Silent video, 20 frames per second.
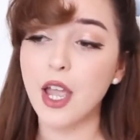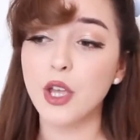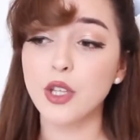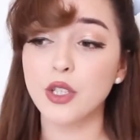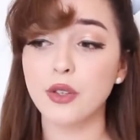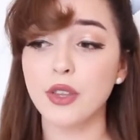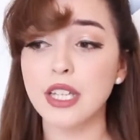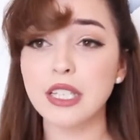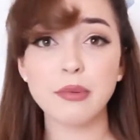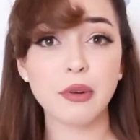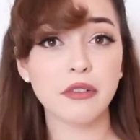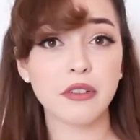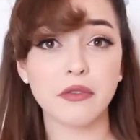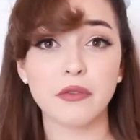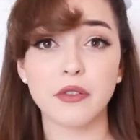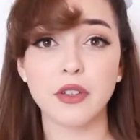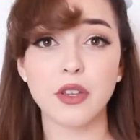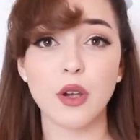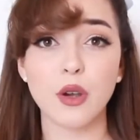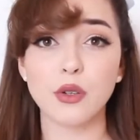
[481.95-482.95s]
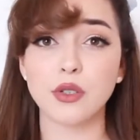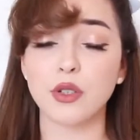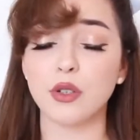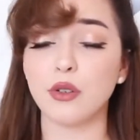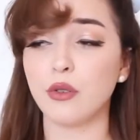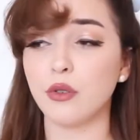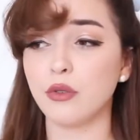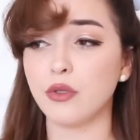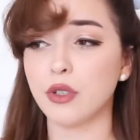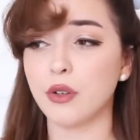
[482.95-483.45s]
So that's perfect for those
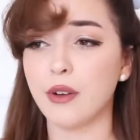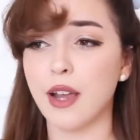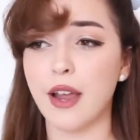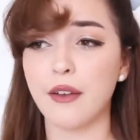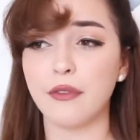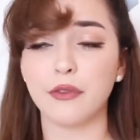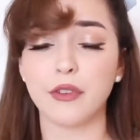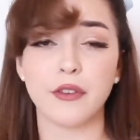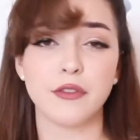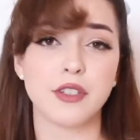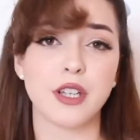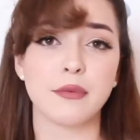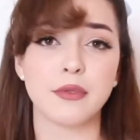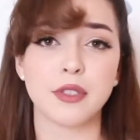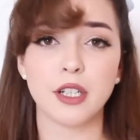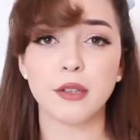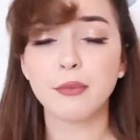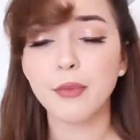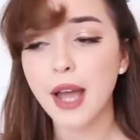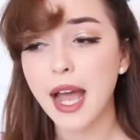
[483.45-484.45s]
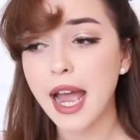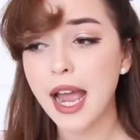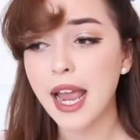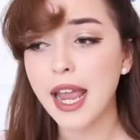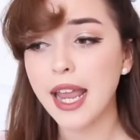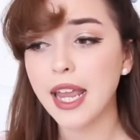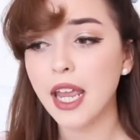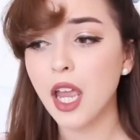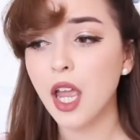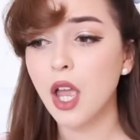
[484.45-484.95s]
who don't have thrift shops
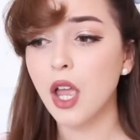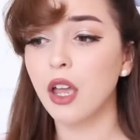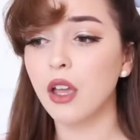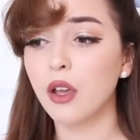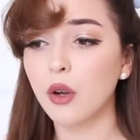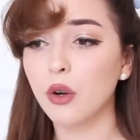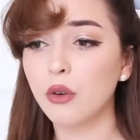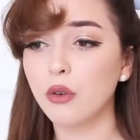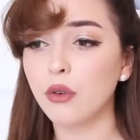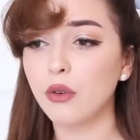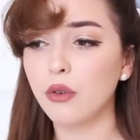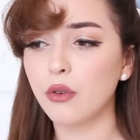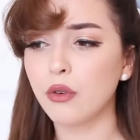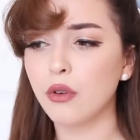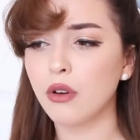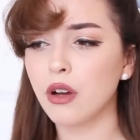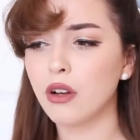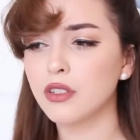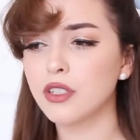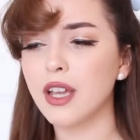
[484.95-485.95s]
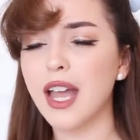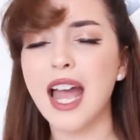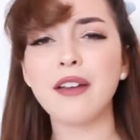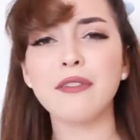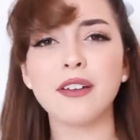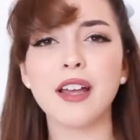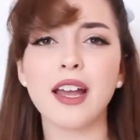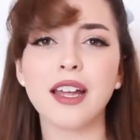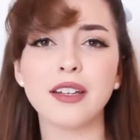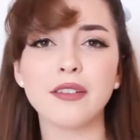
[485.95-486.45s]
nearby, who
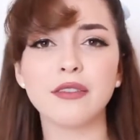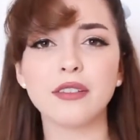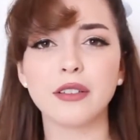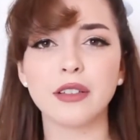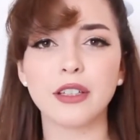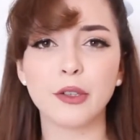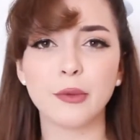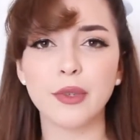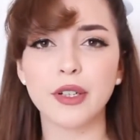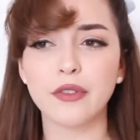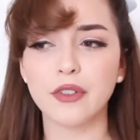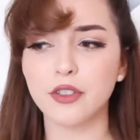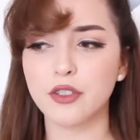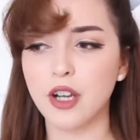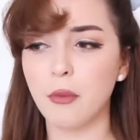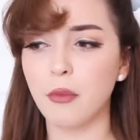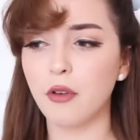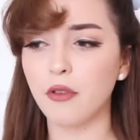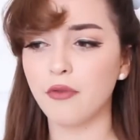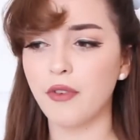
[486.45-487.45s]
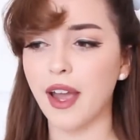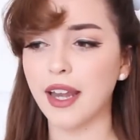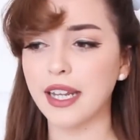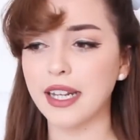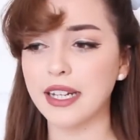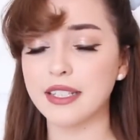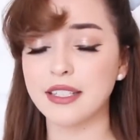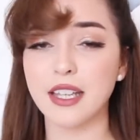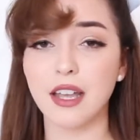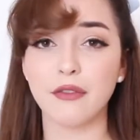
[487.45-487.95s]
have kind of a little bit of a trouble
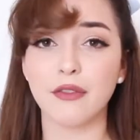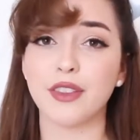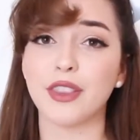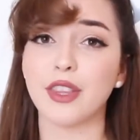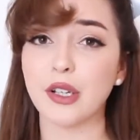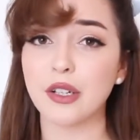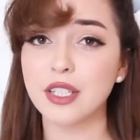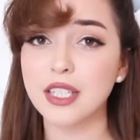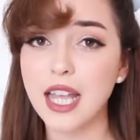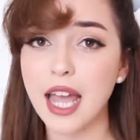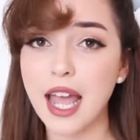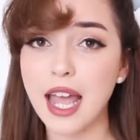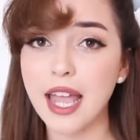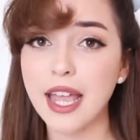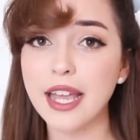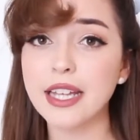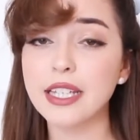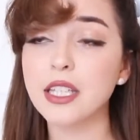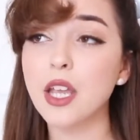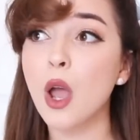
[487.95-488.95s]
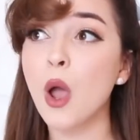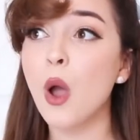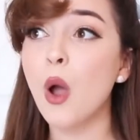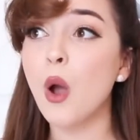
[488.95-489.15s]
finding stuff in their size,